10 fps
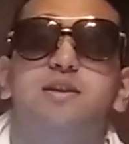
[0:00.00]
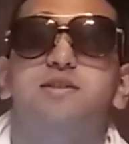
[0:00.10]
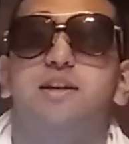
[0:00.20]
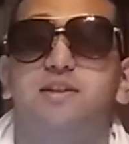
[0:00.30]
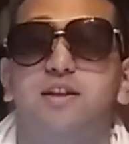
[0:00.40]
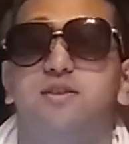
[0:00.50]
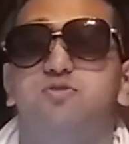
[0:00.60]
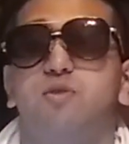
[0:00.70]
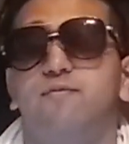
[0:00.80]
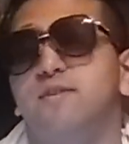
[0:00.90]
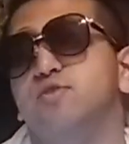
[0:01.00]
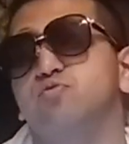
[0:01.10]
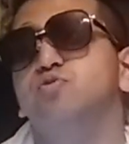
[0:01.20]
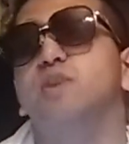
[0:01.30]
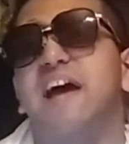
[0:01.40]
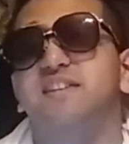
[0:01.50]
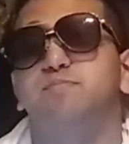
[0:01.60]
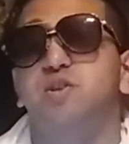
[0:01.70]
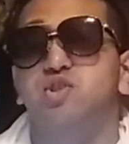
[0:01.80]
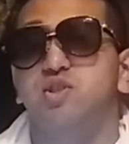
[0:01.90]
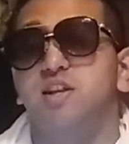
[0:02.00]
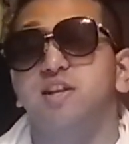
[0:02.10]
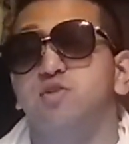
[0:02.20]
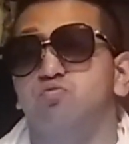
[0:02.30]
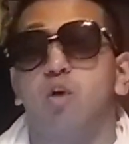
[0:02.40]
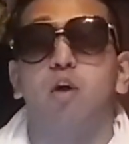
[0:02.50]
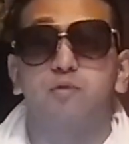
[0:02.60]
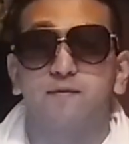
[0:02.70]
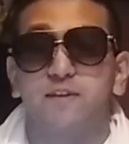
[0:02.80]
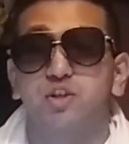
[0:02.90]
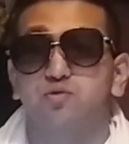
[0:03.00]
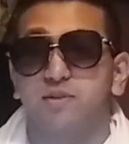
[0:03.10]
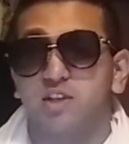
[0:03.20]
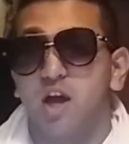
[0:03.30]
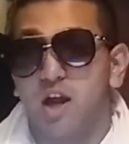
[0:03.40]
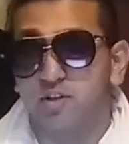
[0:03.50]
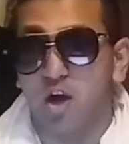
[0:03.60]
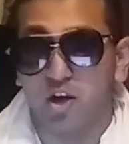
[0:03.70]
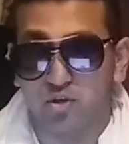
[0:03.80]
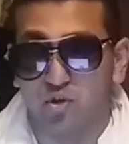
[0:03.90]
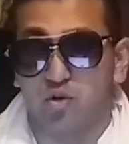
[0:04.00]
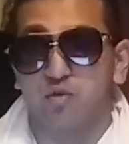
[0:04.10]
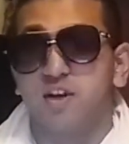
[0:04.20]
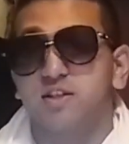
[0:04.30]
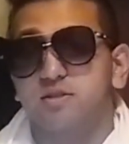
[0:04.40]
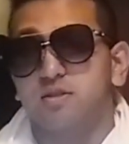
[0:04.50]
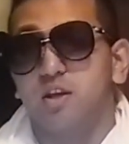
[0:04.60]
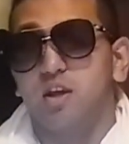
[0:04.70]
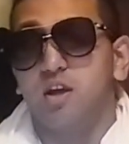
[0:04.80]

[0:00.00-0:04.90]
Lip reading: this. I think this is what Vince Russo has pitched in his Raw reviews with Dr. Chris.